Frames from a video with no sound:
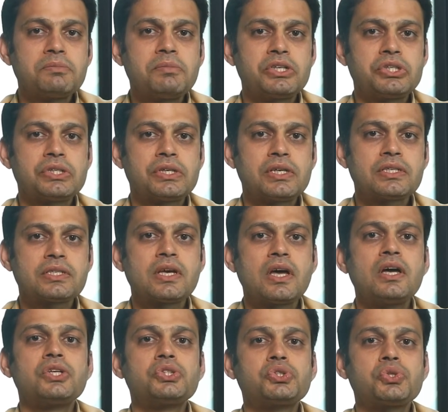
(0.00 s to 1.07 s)
measures,
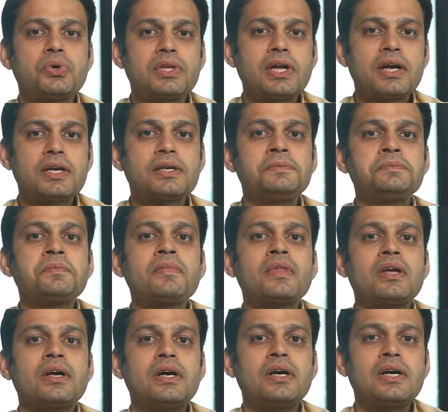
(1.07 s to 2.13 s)
so that
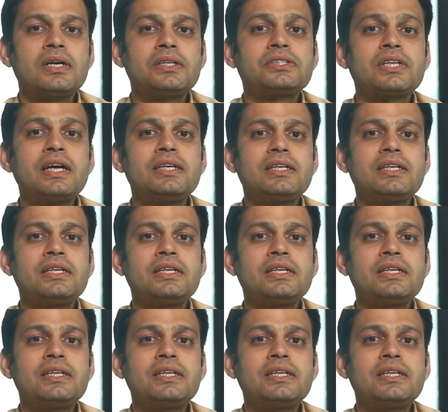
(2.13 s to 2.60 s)
child